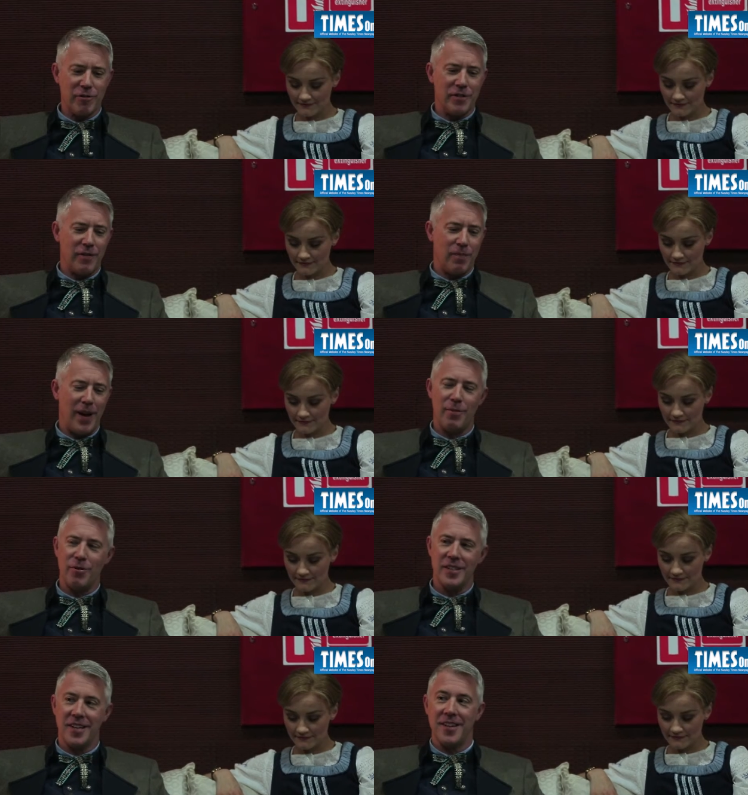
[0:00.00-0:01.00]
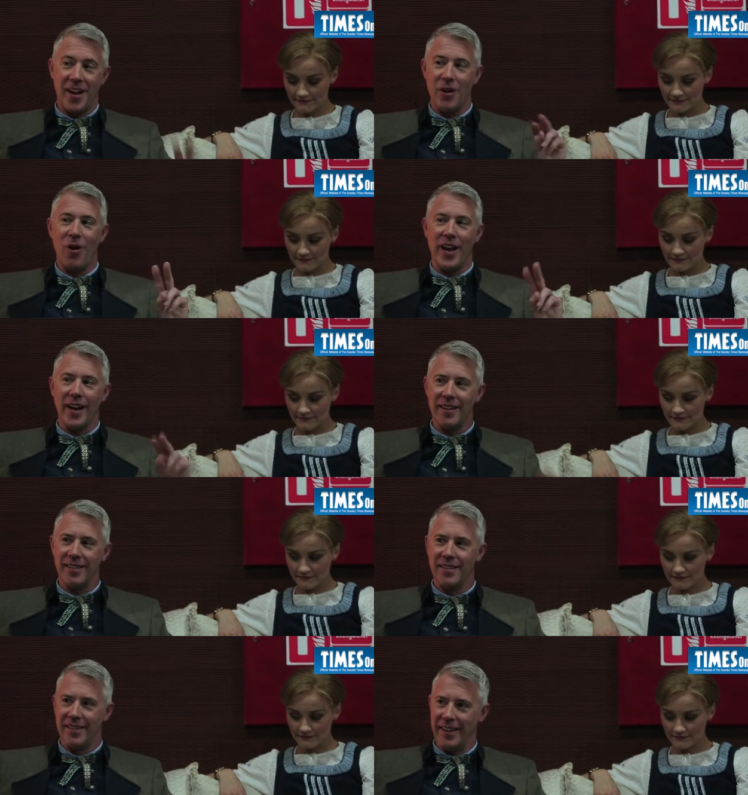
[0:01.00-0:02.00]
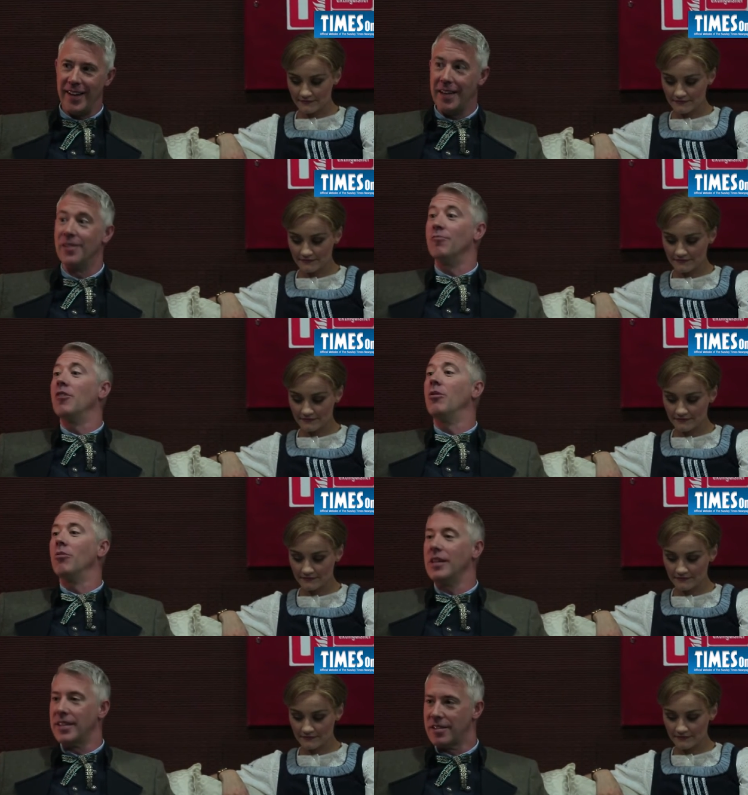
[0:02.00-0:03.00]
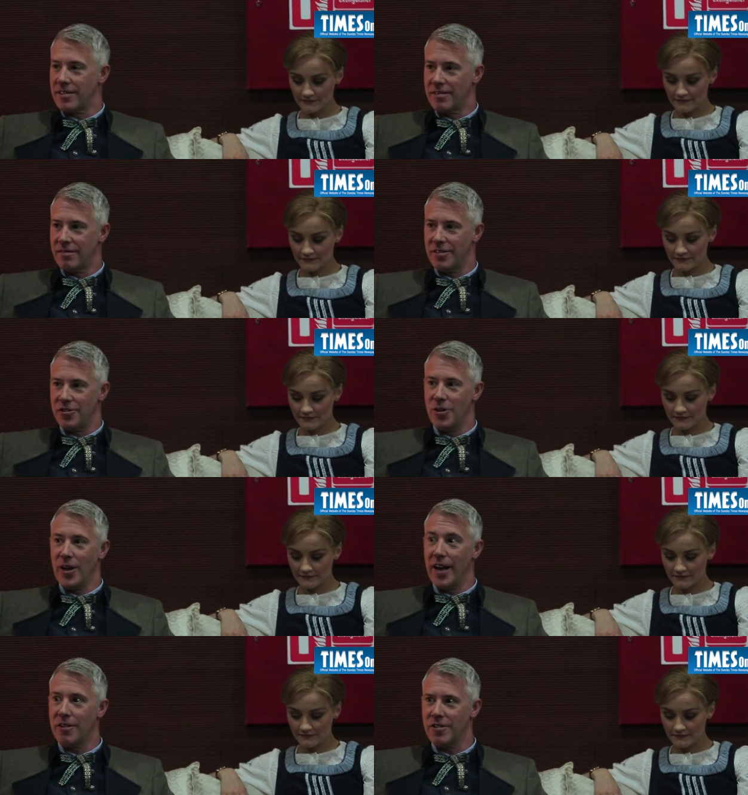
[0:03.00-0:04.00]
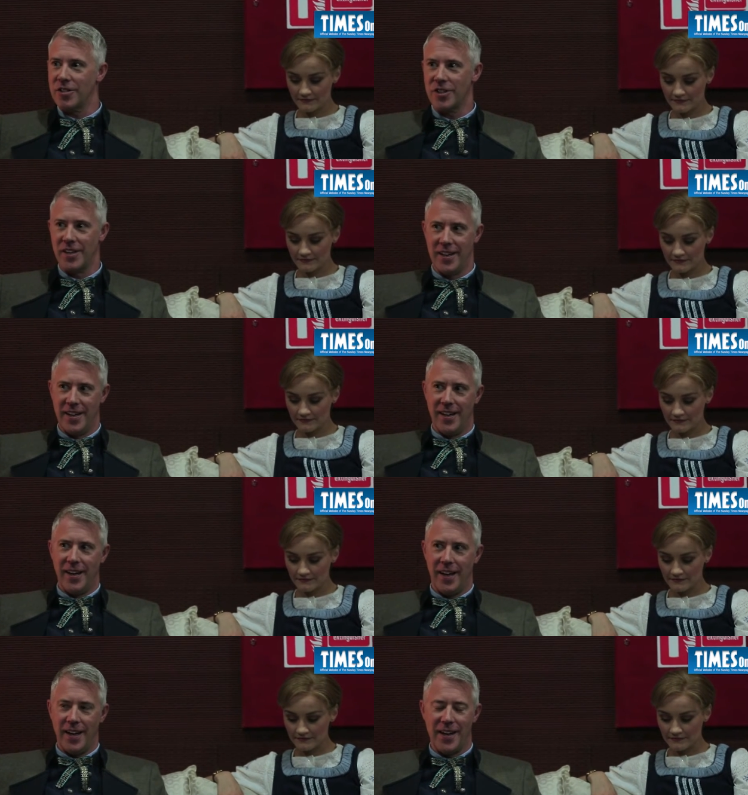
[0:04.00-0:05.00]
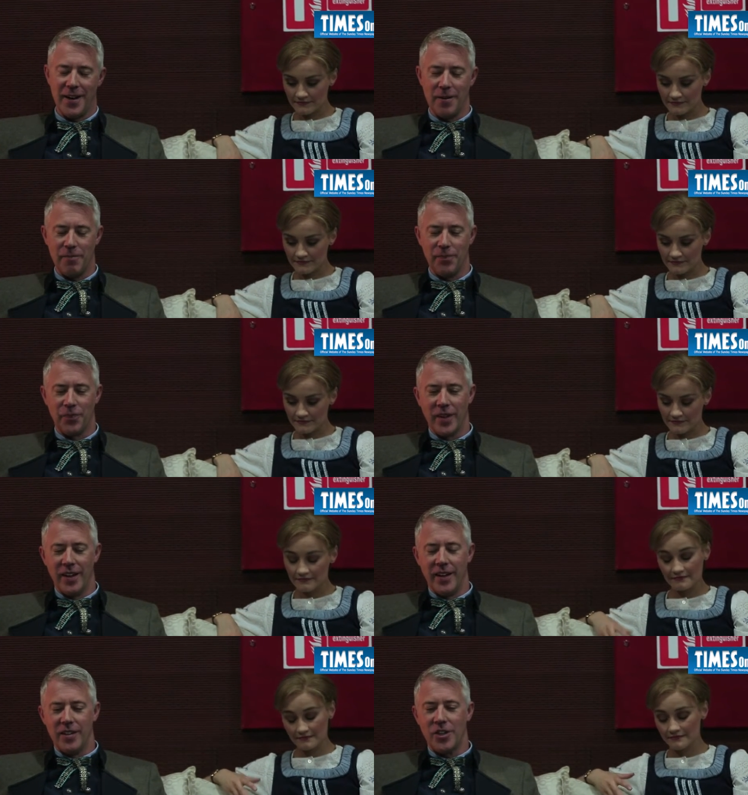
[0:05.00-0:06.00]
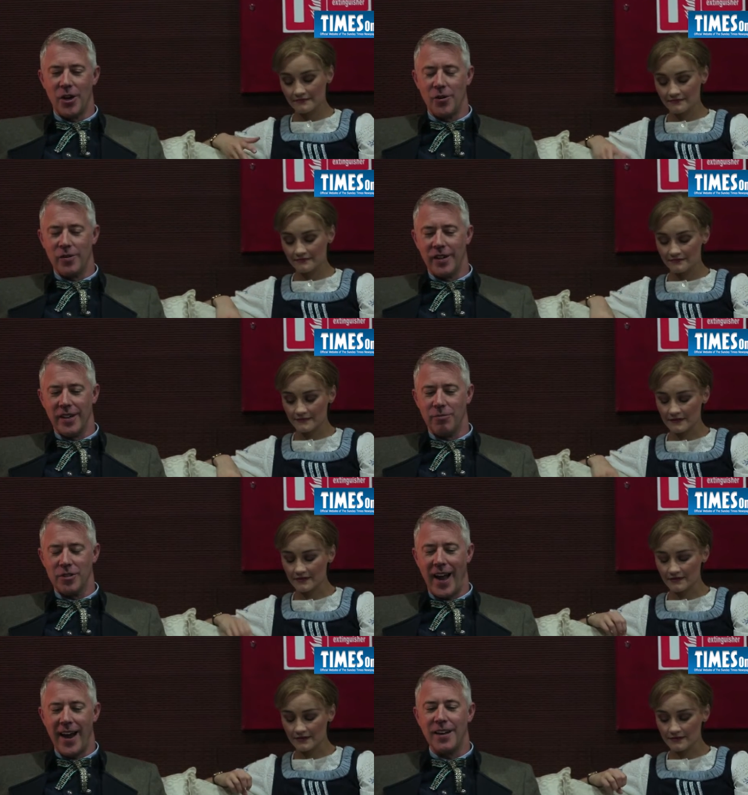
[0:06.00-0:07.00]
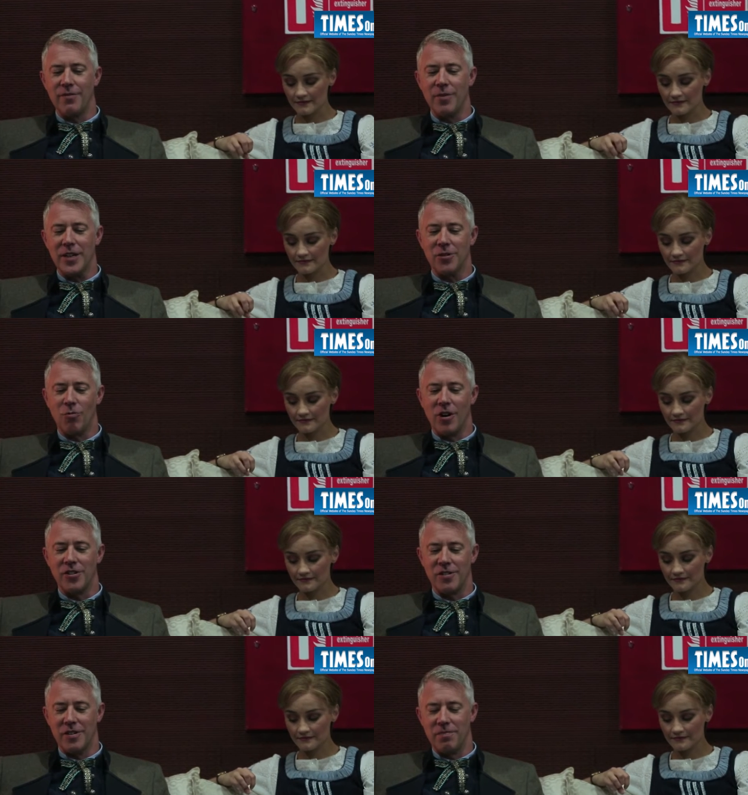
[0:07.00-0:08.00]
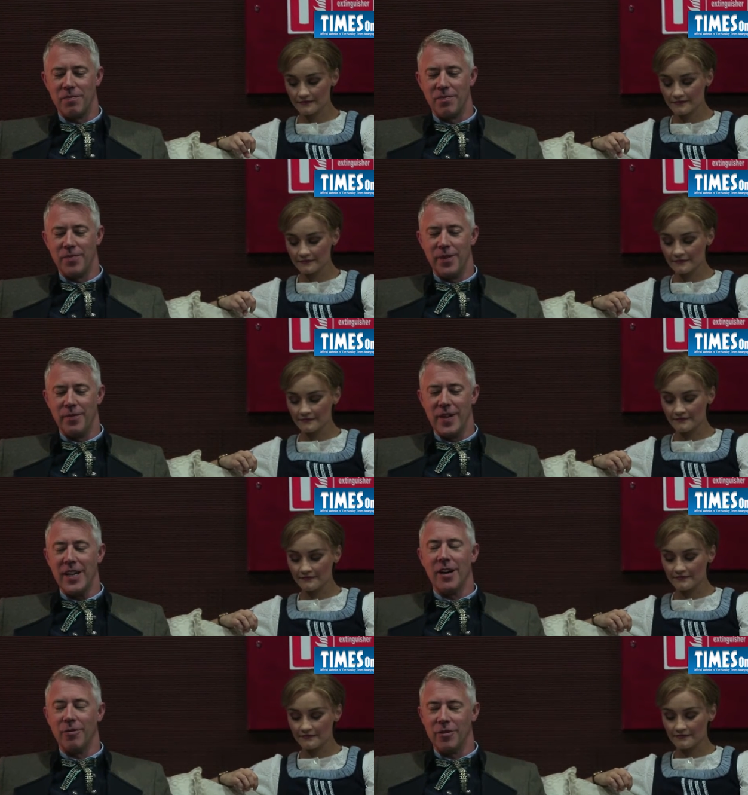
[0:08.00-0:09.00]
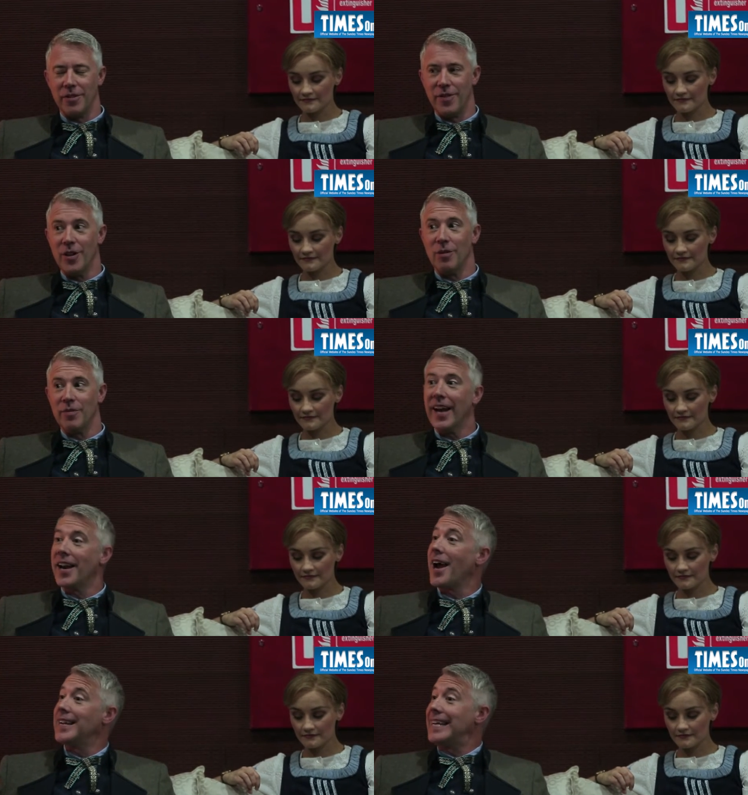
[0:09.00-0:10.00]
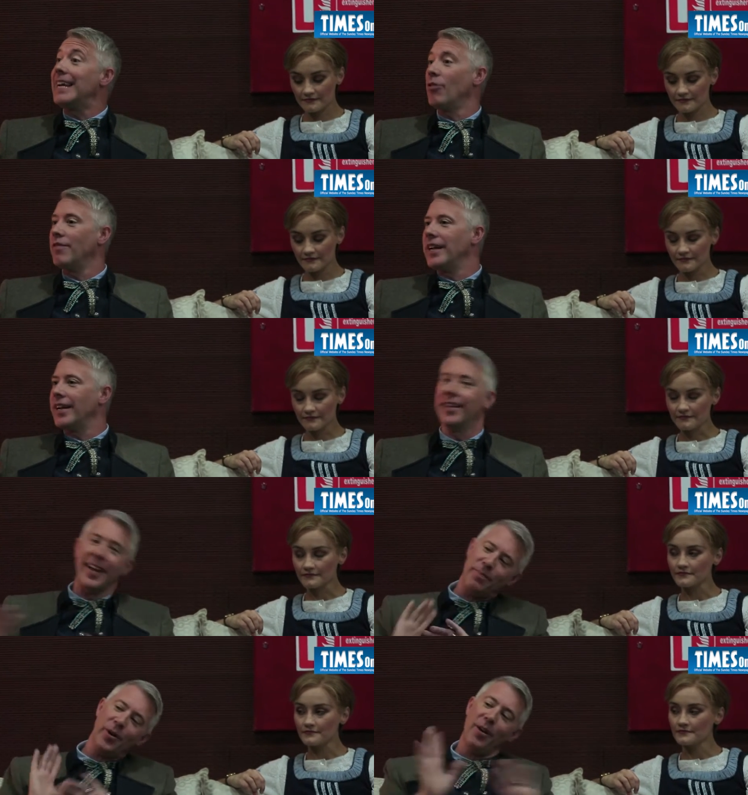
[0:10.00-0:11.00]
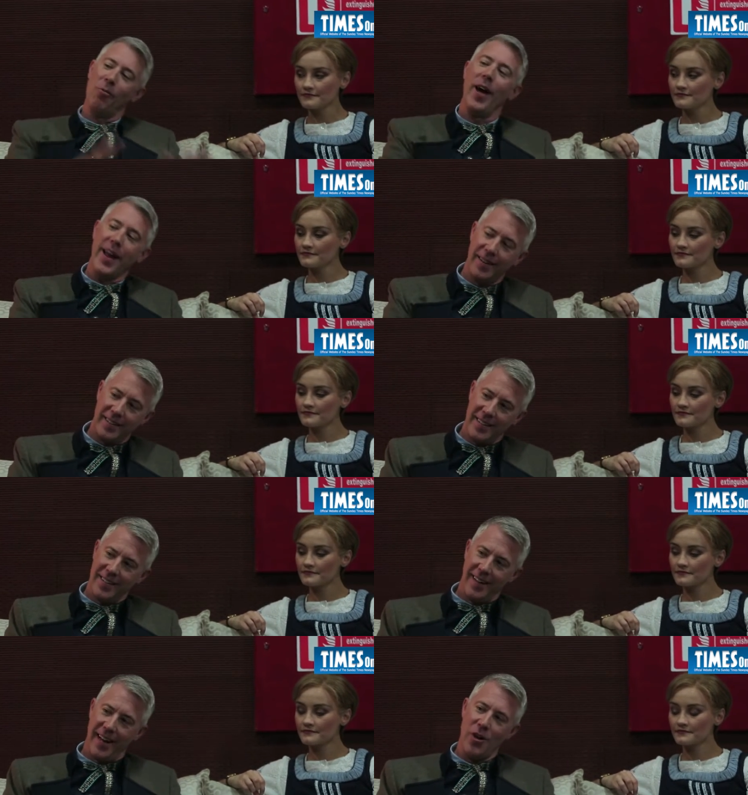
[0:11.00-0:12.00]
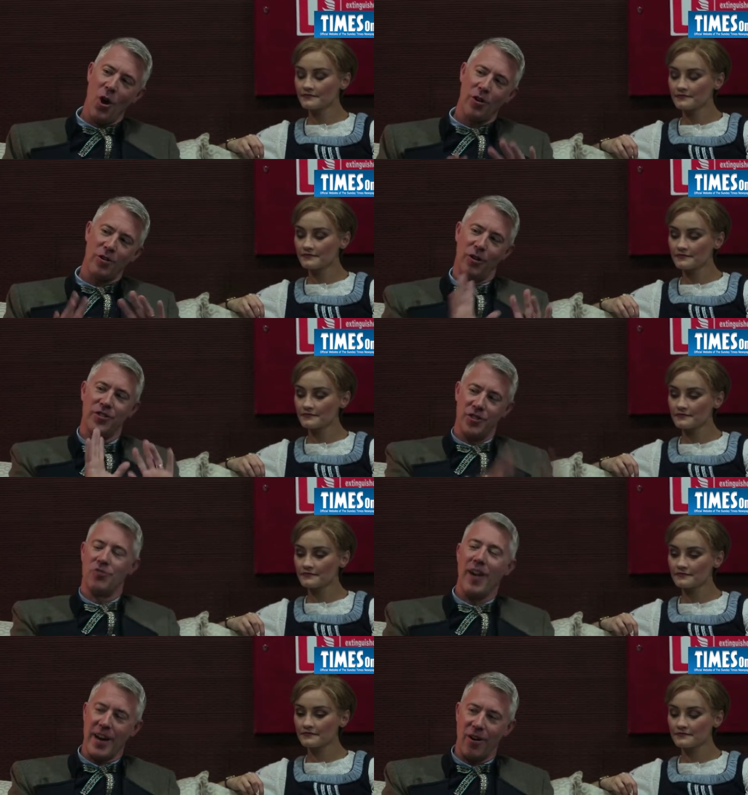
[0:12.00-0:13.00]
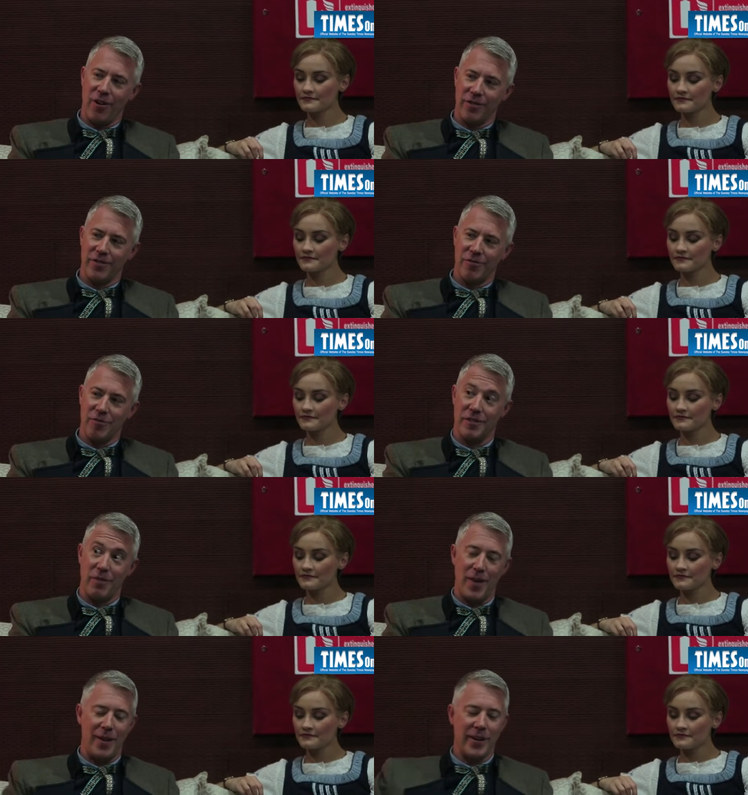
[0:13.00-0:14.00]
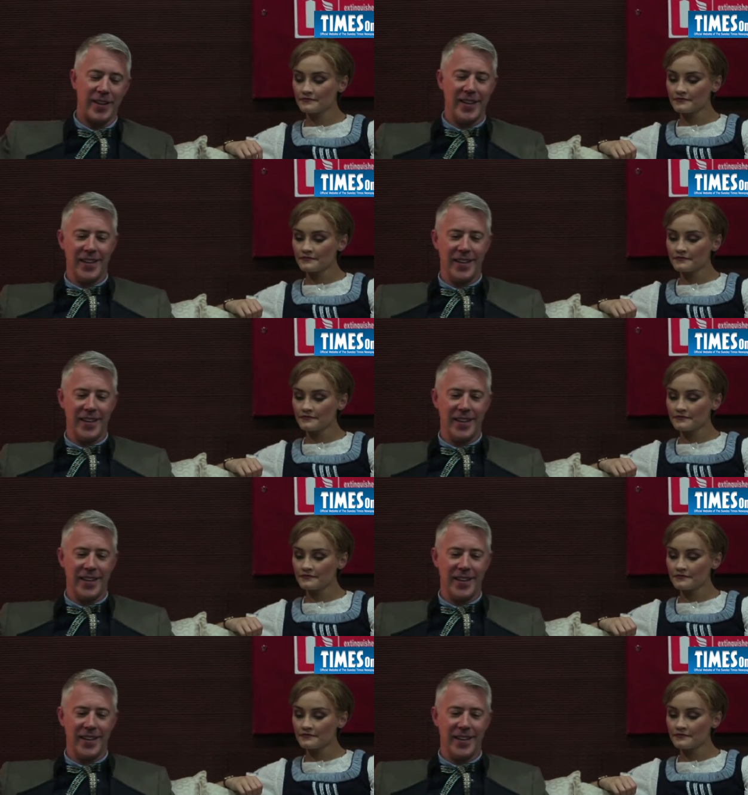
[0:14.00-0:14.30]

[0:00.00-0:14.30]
Speaker 1: Christopher Plummer is as iconic in the role as as Julie Andrews. Yeah. Um, so it was handy for me to watch the the video or the film to get an idea of it and then put it away and not concentrate on Christopher Plummer